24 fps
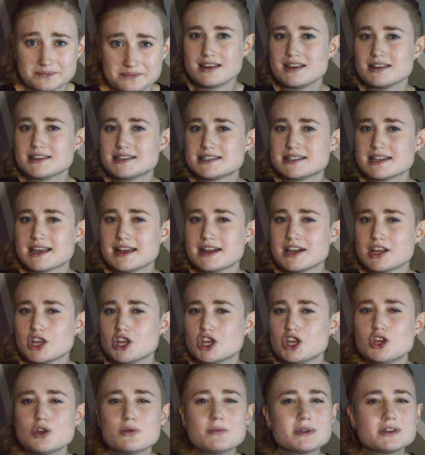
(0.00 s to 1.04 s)
It said,
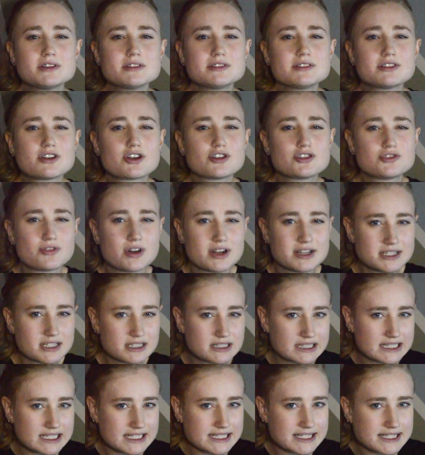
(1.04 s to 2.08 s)
"Humans are drawn to
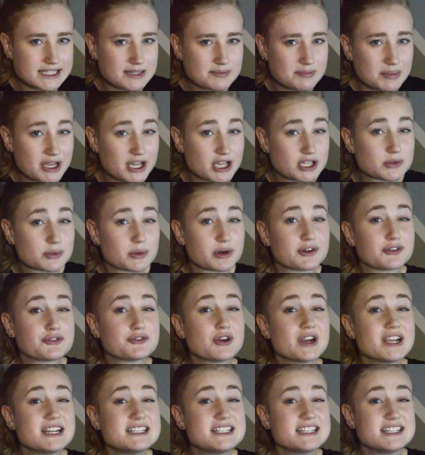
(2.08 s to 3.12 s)
lists because we're
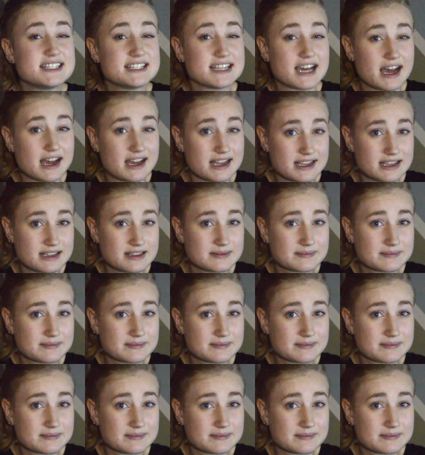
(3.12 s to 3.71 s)
afraid to die."